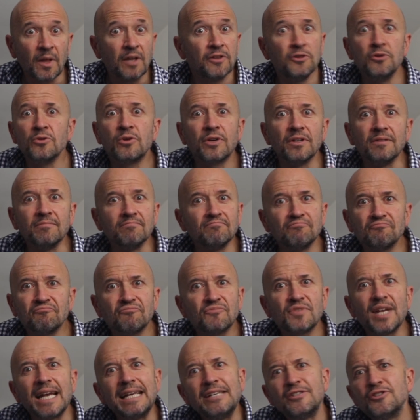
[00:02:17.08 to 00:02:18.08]
You can
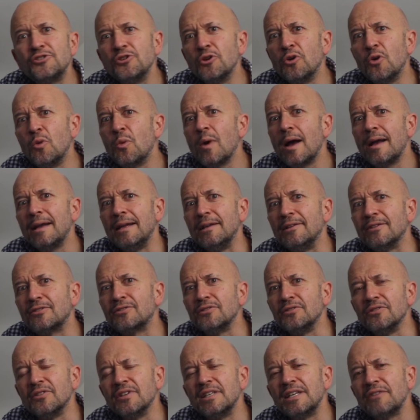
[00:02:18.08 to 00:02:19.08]
taste your way
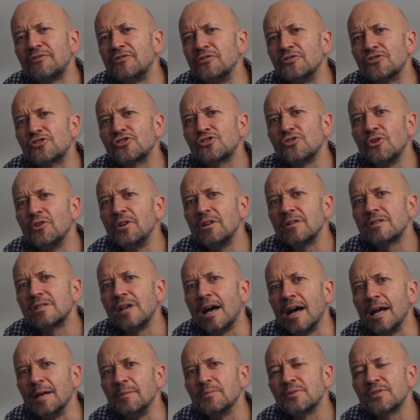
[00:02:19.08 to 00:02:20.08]
through the different soil
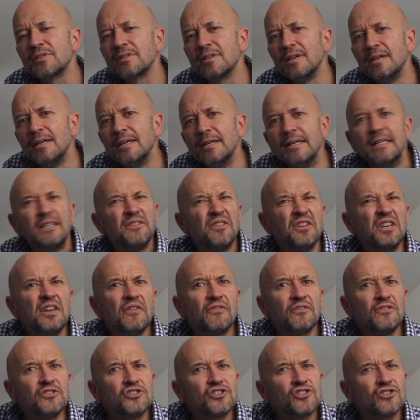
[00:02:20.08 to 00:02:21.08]
types, the
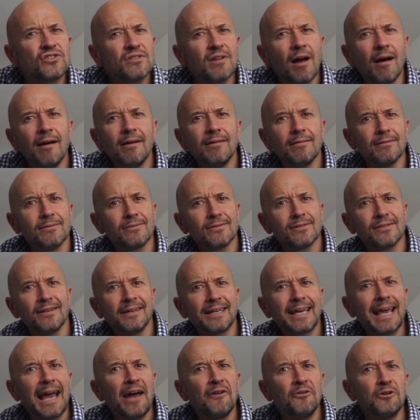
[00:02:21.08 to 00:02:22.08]
different styles
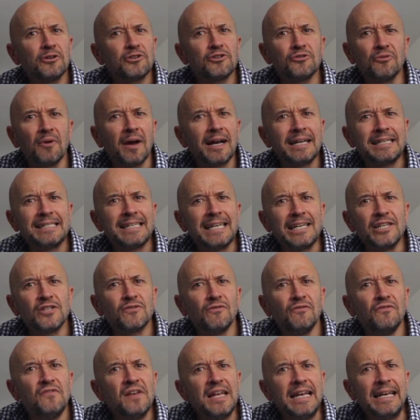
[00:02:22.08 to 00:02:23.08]
that characterise each
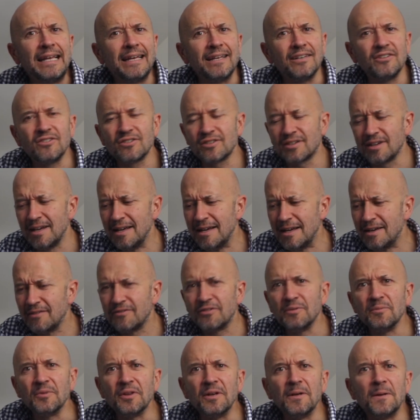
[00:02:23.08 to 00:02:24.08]
village,
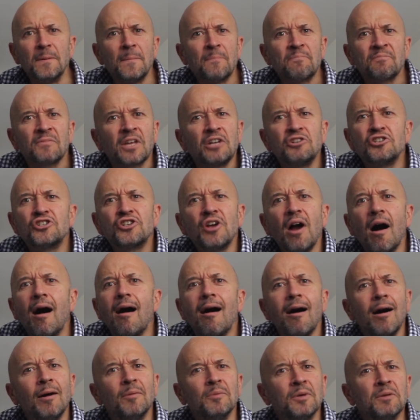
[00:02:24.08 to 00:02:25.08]
from the
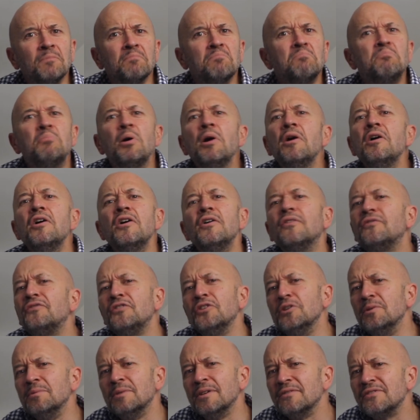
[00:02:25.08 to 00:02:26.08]
charm and
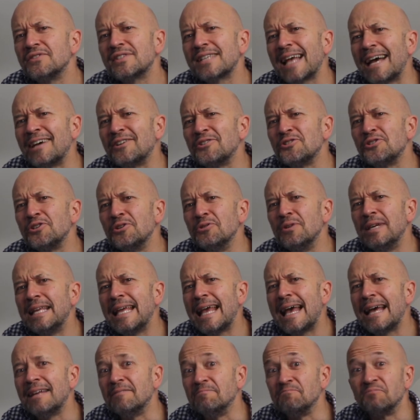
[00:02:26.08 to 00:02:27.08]
perfume of
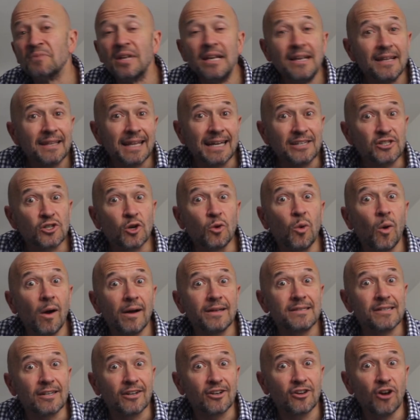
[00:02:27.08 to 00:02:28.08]
Saint-Julien. That's
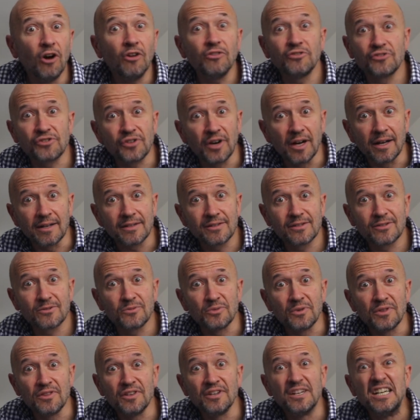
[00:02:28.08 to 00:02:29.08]
quite a contrast
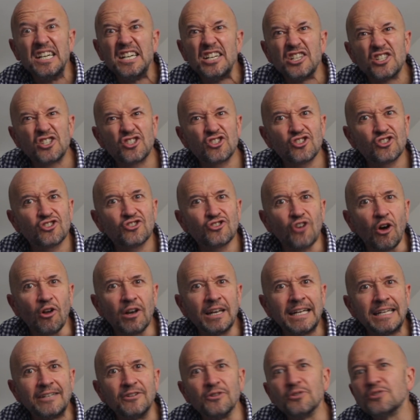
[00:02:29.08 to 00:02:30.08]
with the
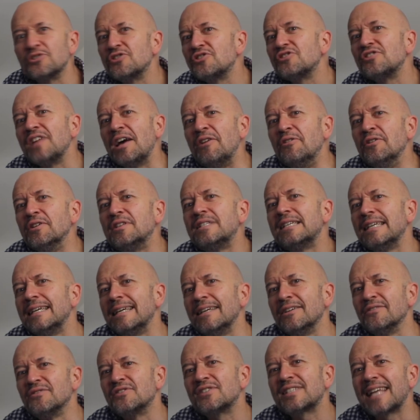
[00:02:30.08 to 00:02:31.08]
stolid austerity
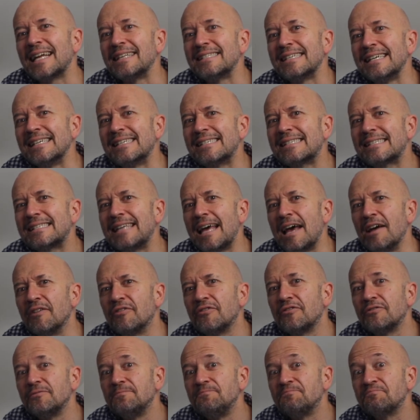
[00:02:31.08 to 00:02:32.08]
of
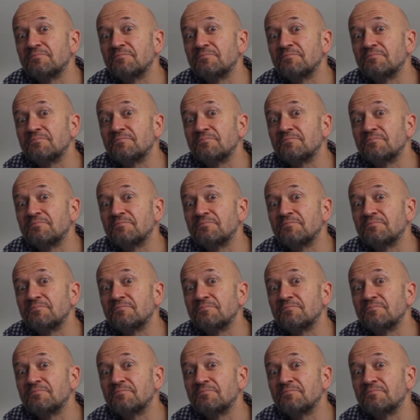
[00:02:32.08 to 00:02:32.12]
Saint-Estèphe.